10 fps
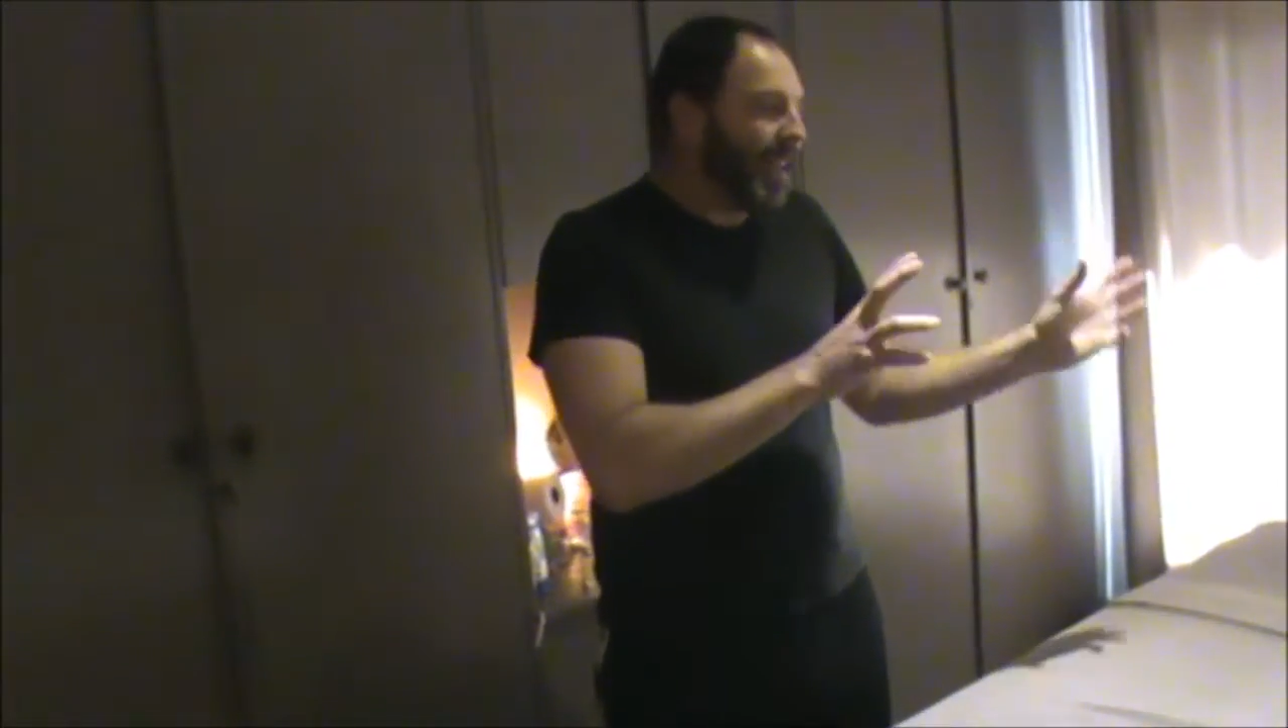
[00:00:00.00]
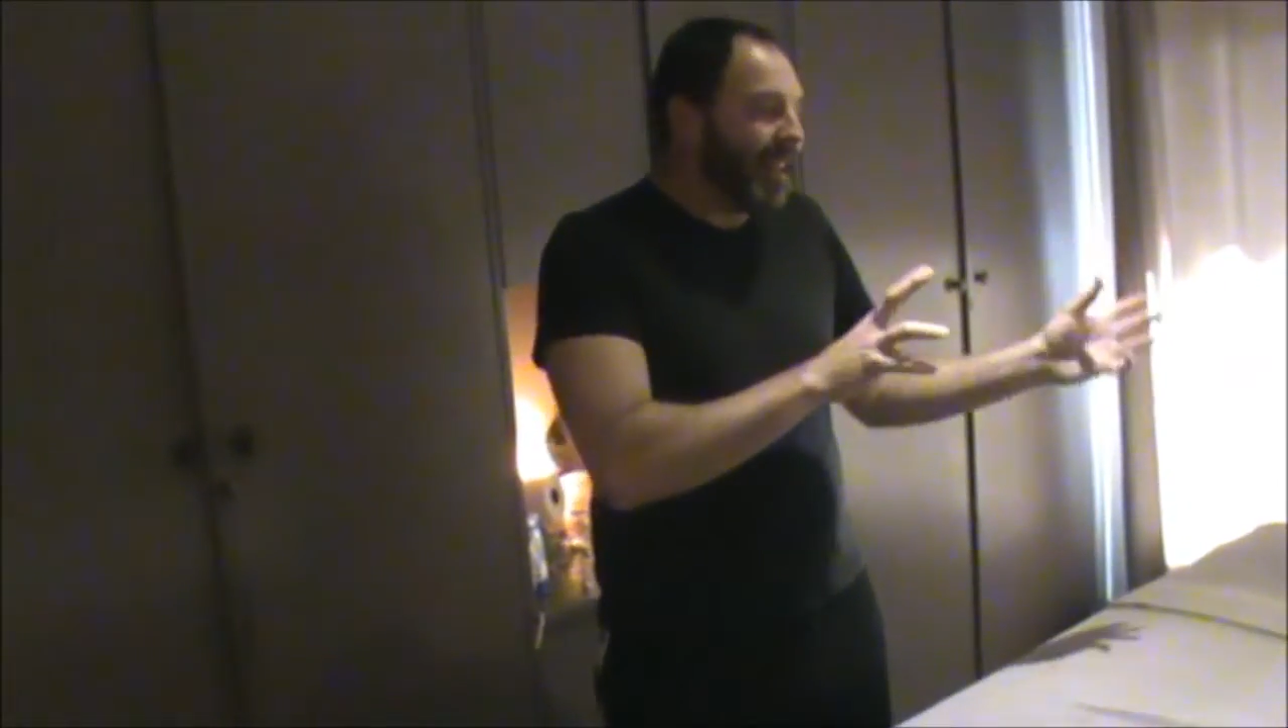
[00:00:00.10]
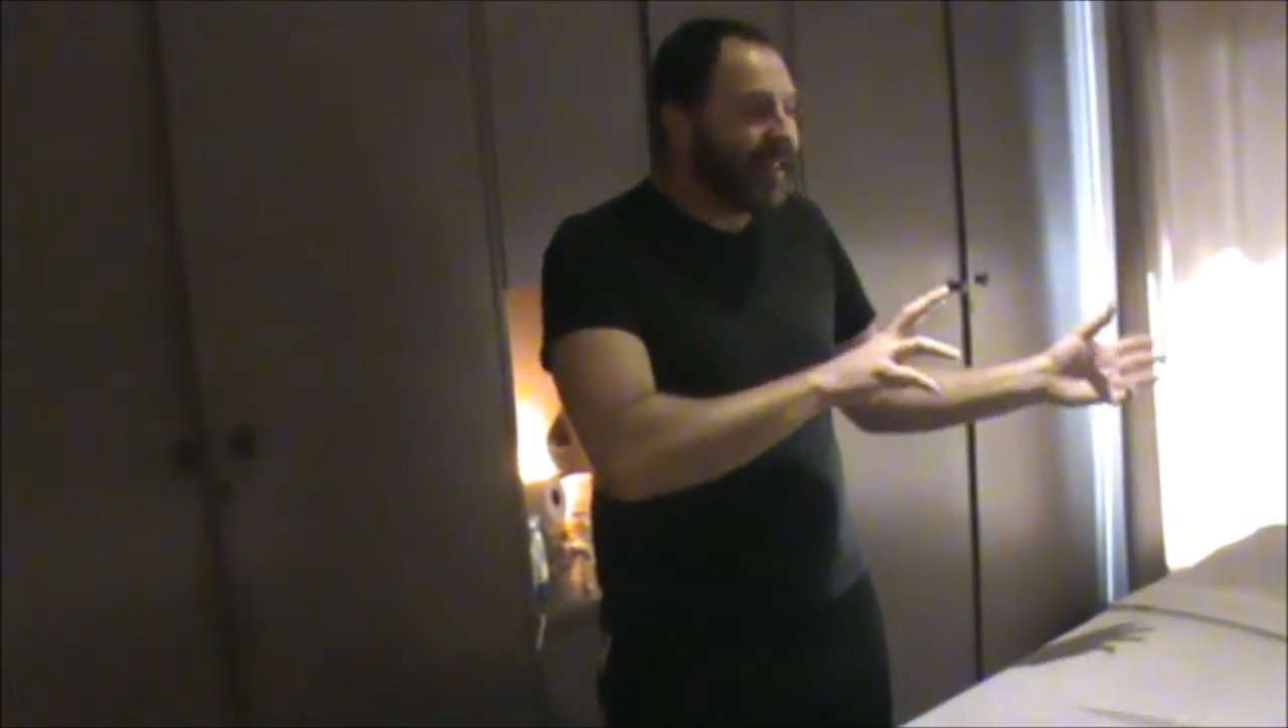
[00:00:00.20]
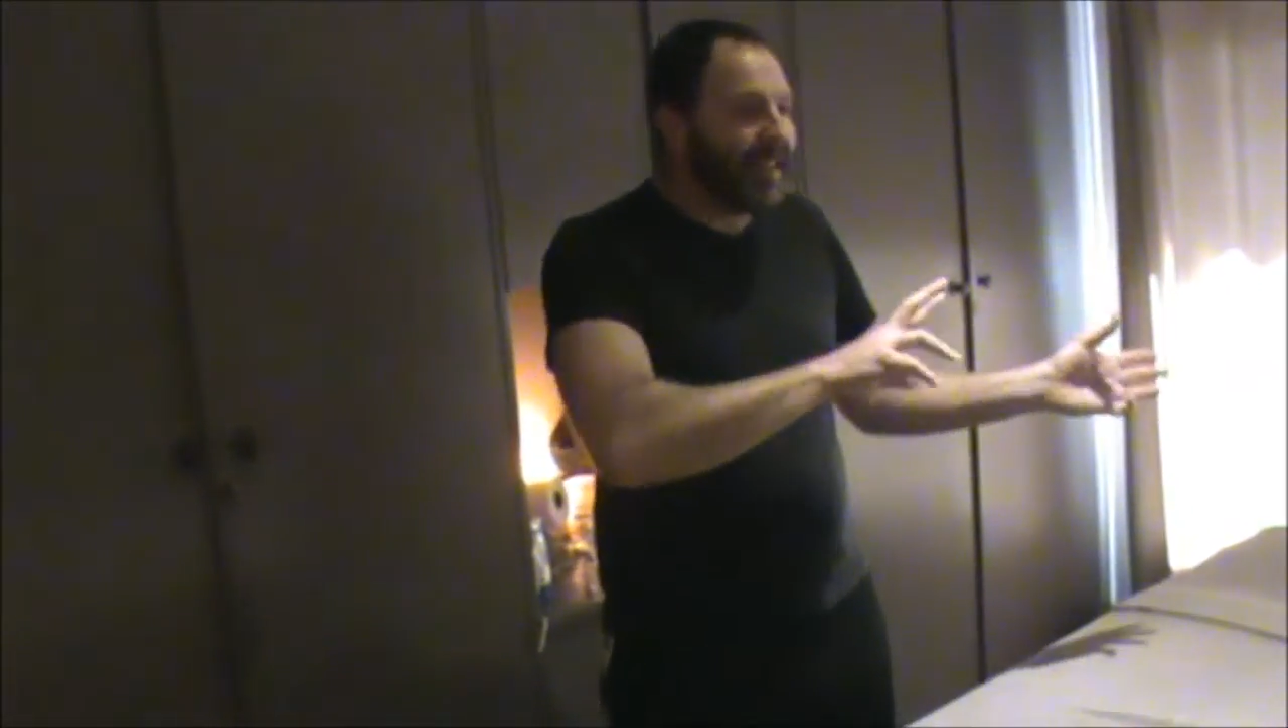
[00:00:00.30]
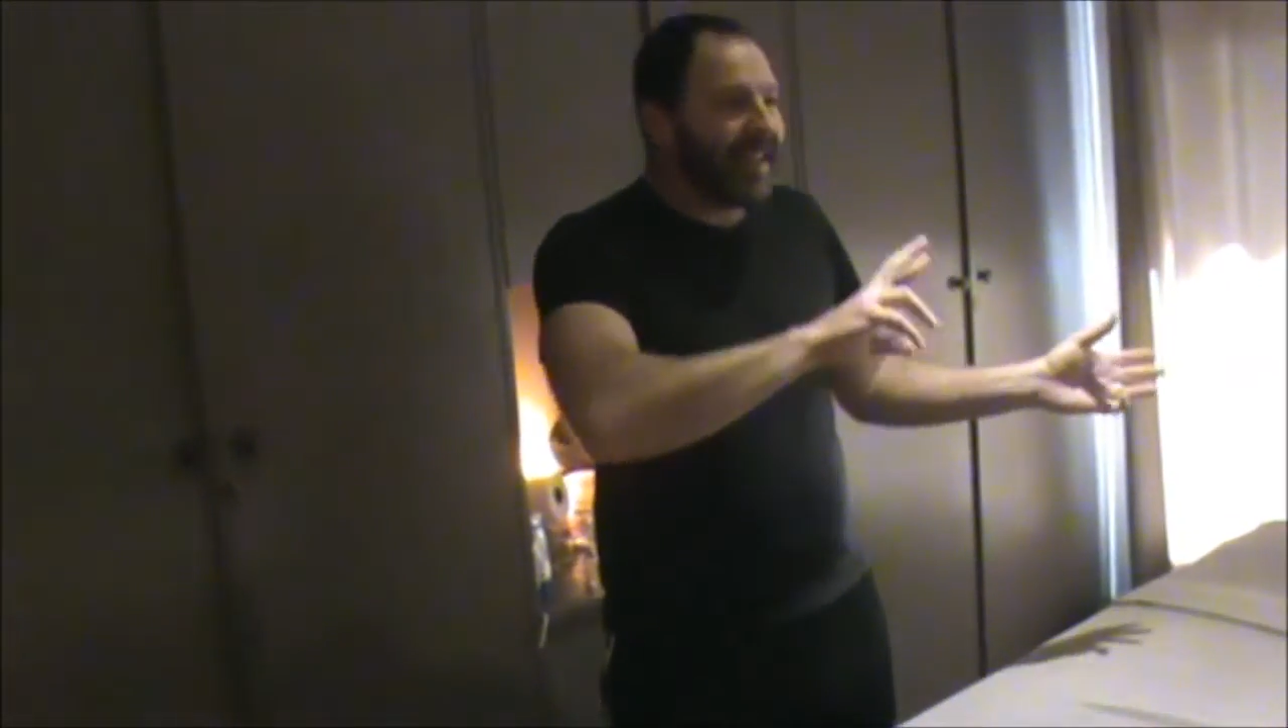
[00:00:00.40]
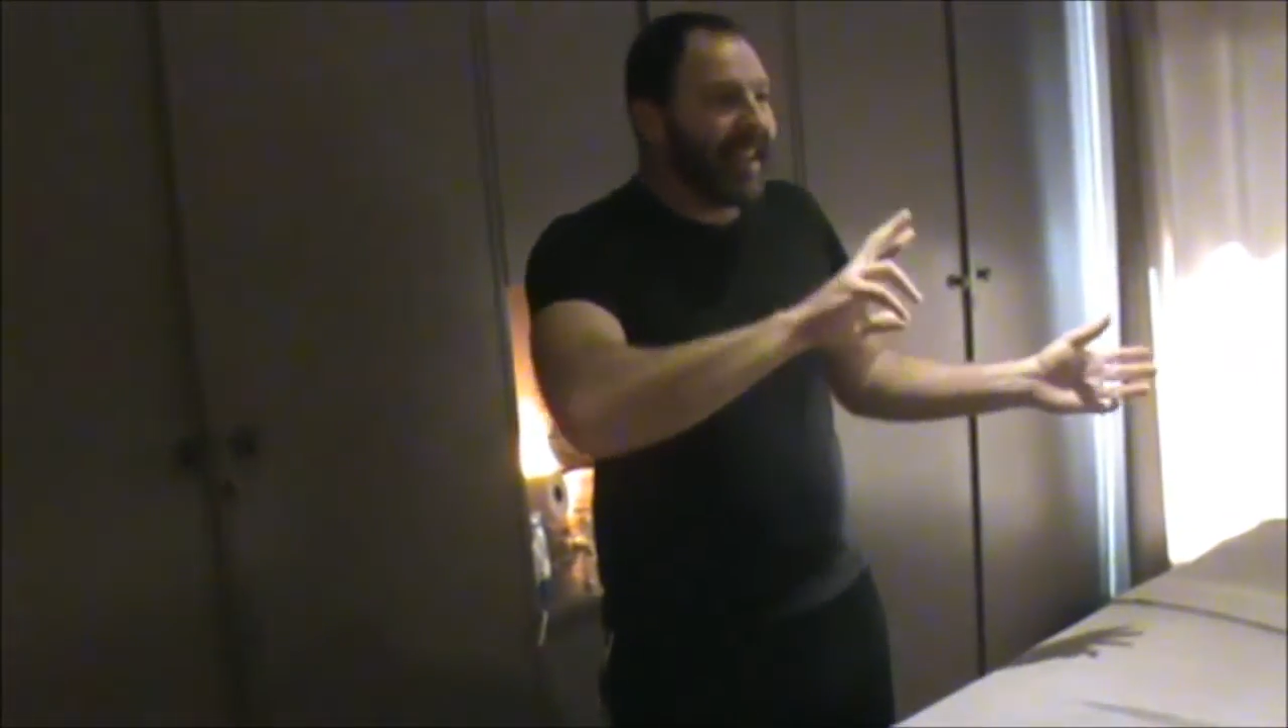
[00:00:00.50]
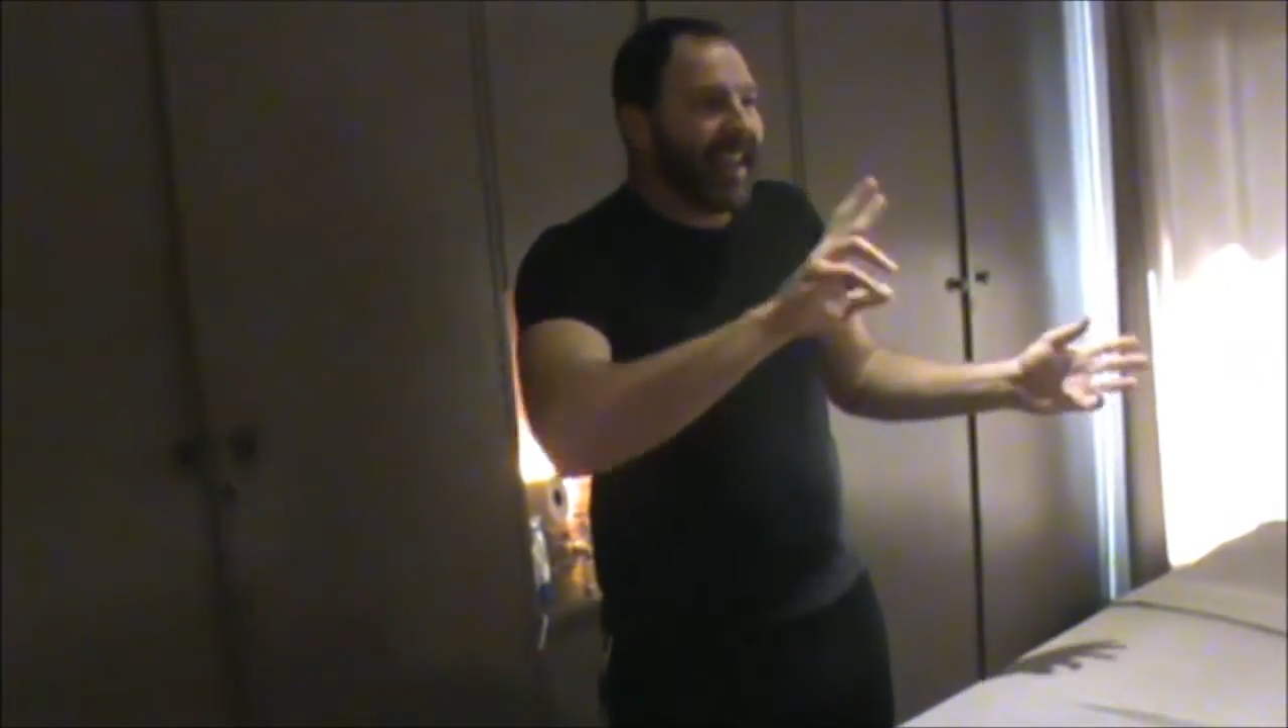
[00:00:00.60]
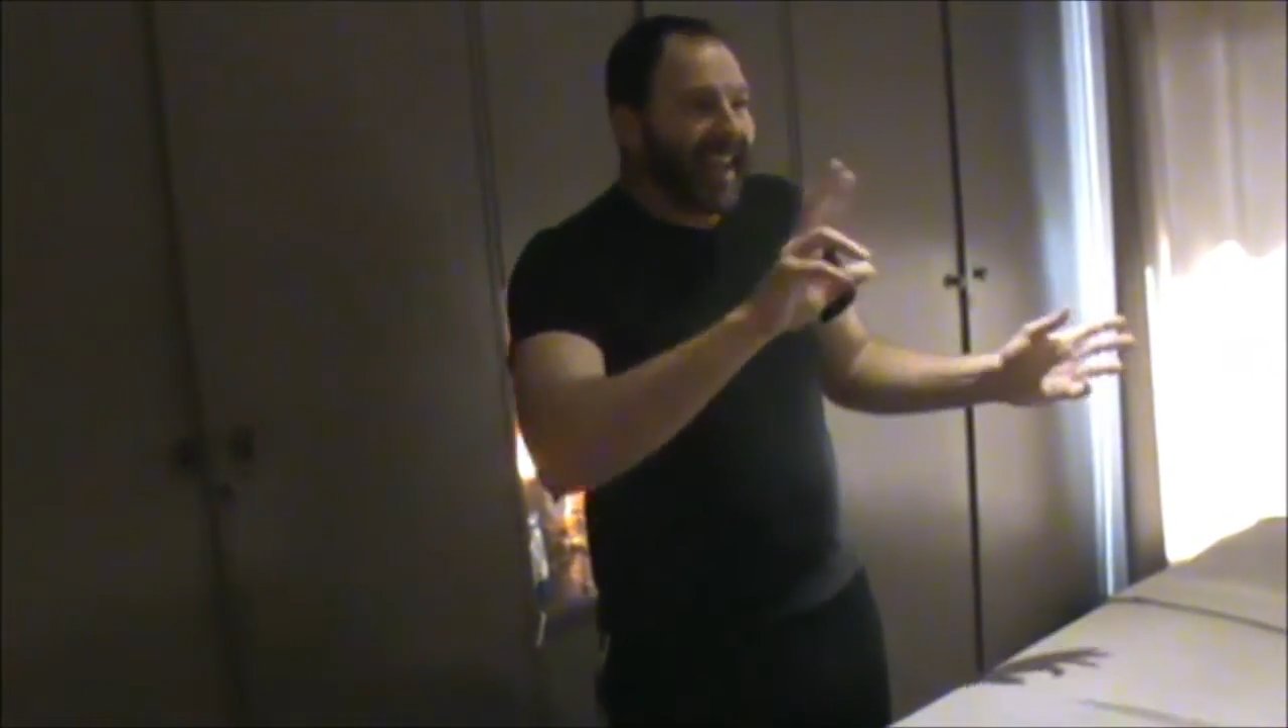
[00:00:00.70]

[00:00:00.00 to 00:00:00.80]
gets